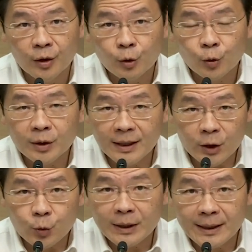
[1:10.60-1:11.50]
So
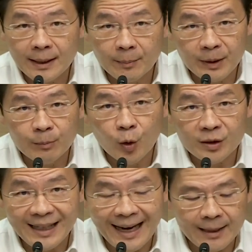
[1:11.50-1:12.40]
these will take a bit more
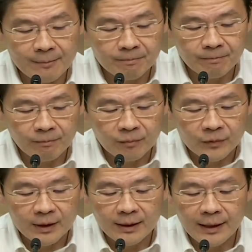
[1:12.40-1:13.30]
time.
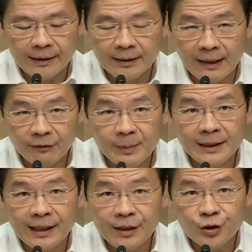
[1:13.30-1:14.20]
The
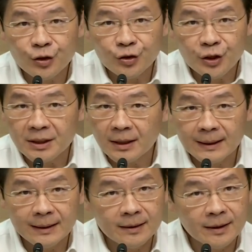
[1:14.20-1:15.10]
government agencies are
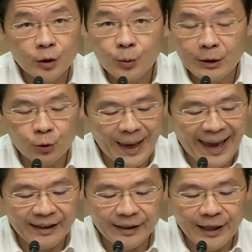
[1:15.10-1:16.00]
continuing to
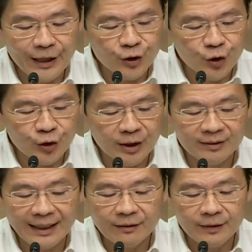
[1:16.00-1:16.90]
engage the
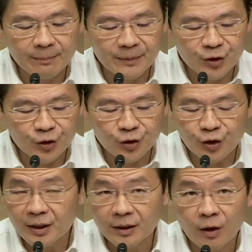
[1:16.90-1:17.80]
relevant
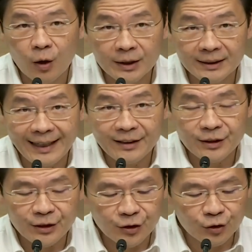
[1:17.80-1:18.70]
businesses and
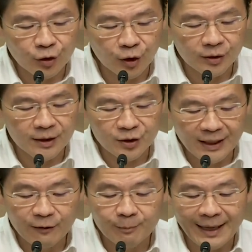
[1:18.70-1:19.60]
organizations on the
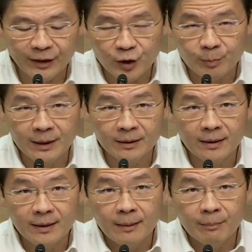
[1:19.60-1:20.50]
safe management
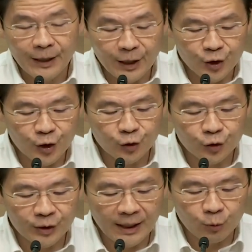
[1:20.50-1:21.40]

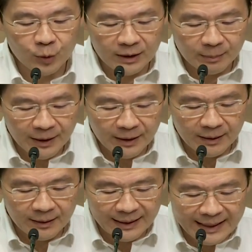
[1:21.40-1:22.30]
measures that would
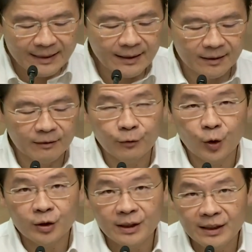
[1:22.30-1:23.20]
be needed
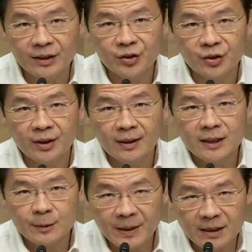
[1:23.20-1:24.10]
for these
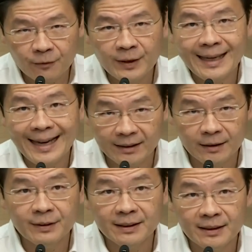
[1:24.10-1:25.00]
specific
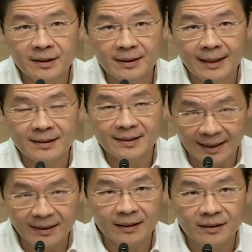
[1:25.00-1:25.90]
activities and
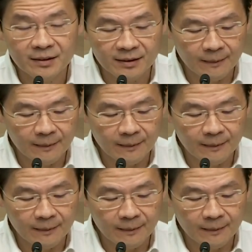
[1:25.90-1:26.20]
settings.